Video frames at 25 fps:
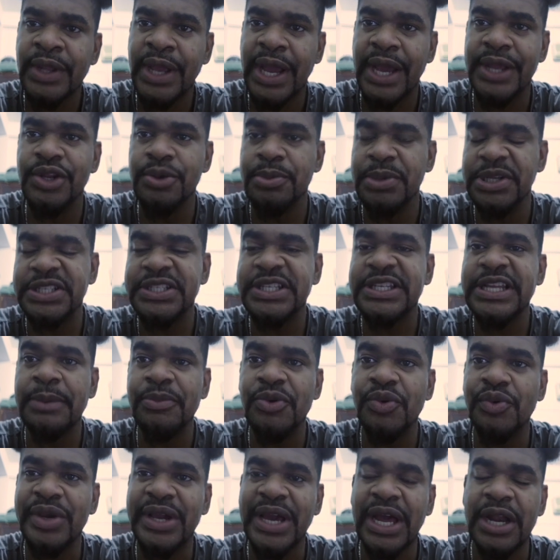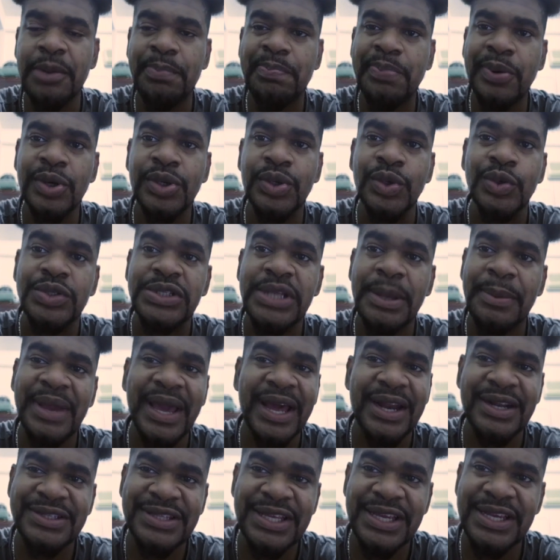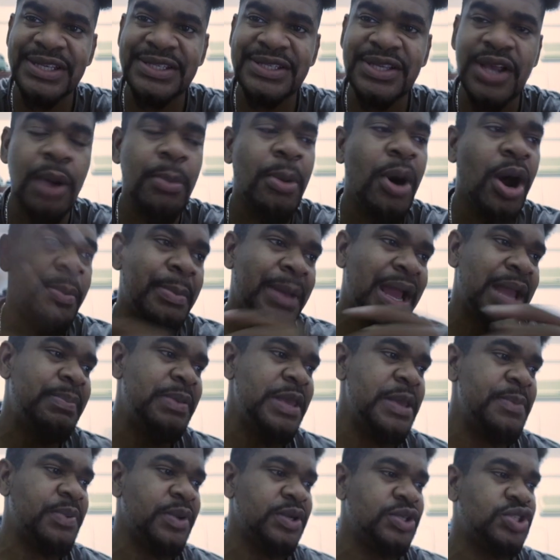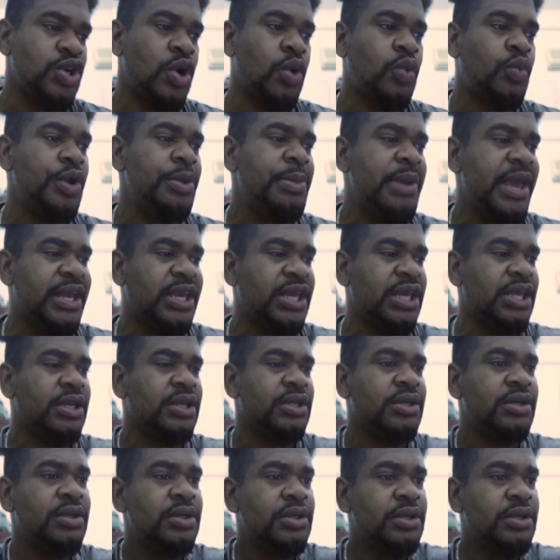And you mean to tell me we cannot produce them kind of things? Come on, my people. Joke we making.